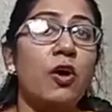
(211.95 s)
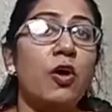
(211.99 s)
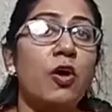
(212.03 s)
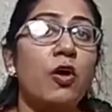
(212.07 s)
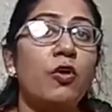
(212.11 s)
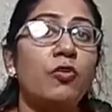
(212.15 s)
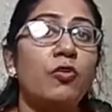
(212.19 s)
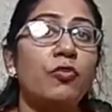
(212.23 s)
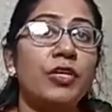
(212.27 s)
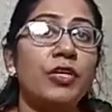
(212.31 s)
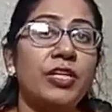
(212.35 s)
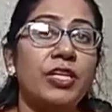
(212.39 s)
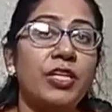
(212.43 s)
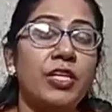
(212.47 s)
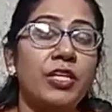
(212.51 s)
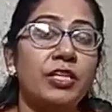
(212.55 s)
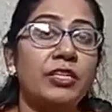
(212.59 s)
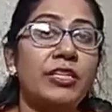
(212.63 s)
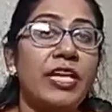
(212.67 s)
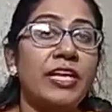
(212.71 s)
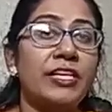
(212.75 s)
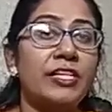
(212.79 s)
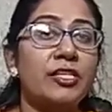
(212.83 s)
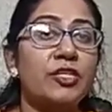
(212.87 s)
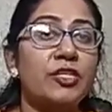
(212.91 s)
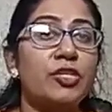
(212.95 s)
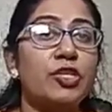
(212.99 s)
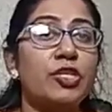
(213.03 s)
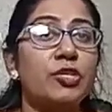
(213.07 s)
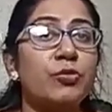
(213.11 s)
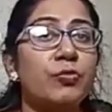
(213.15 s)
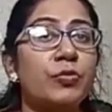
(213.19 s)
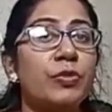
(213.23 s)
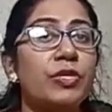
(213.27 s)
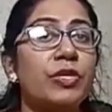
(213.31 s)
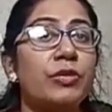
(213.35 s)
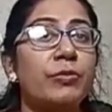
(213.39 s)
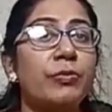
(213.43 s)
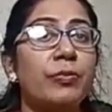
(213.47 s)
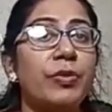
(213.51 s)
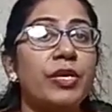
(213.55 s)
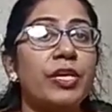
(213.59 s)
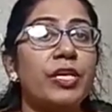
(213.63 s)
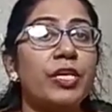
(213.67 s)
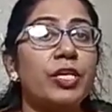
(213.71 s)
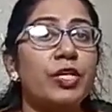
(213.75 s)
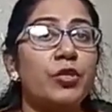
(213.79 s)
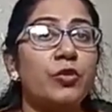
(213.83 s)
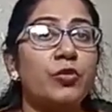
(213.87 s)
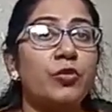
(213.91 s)
over here that is being
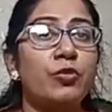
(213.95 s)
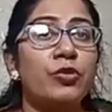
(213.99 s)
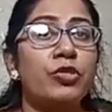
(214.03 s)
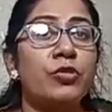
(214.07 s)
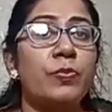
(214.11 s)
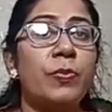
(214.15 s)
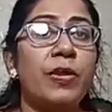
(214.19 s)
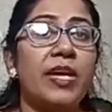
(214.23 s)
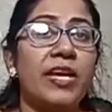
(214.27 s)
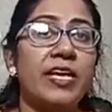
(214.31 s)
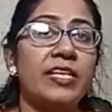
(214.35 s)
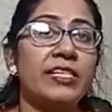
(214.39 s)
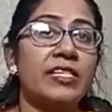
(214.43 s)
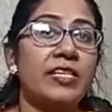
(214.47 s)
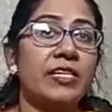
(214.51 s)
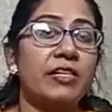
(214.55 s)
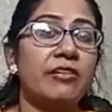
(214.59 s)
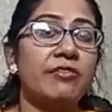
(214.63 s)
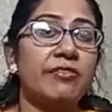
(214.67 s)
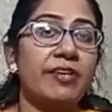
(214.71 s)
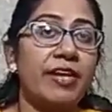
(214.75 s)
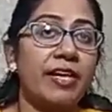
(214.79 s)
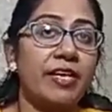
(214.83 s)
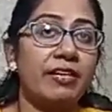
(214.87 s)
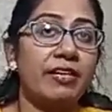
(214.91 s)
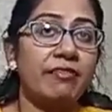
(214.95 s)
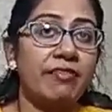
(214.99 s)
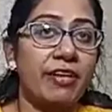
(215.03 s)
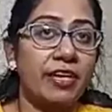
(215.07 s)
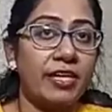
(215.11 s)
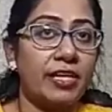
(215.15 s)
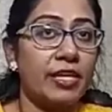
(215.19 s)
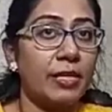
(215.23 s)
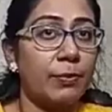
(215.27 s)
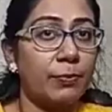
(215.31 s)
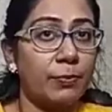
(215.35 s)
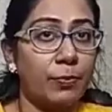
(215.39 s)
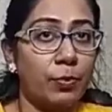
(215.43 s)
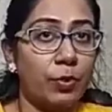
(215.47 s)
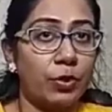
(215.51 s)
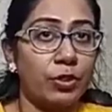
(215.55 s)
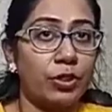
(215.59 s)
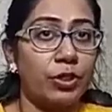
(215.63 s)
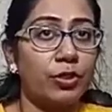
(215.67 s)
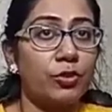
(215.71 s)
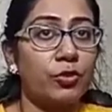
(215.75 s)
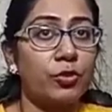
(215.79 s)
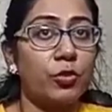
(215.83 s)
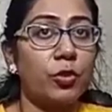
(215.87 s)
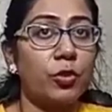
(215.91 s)
used plays a very, very
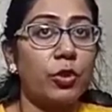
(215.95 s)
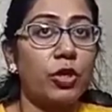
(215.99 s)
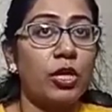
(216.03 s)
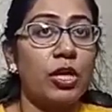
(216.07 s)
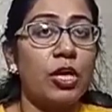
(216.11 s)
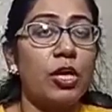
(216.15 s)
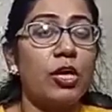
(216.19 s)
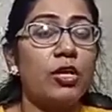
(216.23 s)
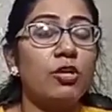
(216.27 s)
important role.